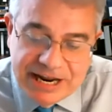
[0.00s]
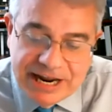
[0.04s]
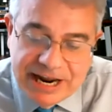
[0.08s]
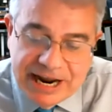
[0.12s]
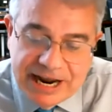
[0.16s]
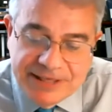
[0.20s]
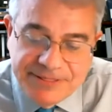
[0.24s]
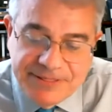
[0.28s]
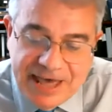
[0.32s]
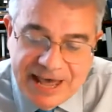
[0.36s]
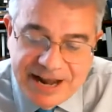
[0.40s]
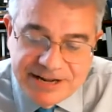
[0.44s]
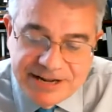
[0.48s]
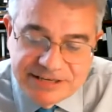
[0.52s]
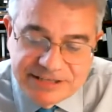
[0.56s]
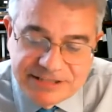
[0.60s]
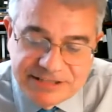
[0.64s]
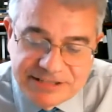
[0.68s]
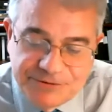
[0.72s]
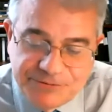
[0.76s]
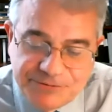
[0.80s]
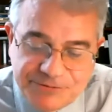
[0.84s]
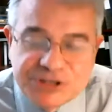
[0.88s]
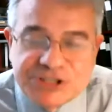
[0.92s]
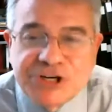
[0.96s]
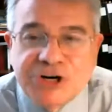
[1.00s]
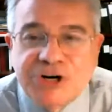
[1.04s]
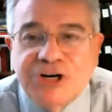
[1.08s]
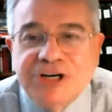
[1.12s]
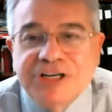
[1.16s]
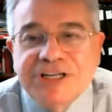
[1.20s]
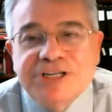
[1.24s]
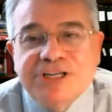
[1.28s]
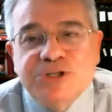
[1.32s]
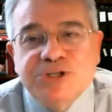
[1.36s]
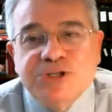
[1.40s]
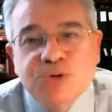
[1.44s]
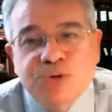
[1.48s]
And that is the
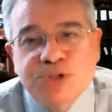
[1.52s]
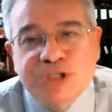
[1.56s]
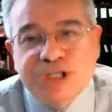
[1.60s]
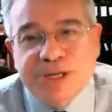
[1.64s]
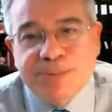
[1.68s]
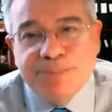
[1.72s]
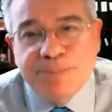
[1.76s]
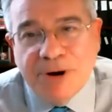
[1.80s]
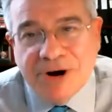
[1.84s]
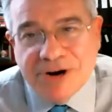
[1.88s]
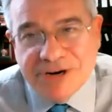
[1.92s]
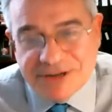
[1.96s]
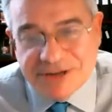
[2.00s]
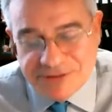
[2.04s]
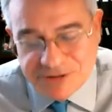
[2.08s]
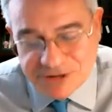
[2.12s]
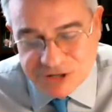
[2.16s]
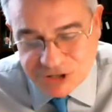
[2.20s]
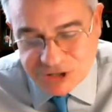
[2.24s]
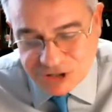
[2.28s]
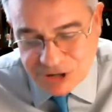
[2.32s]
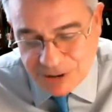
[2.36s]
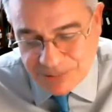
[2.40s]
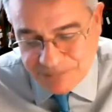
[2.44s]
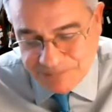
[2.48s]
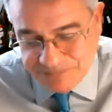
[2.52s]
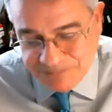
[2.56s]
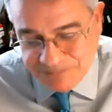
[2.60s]
Fratelli Tutti part of the show.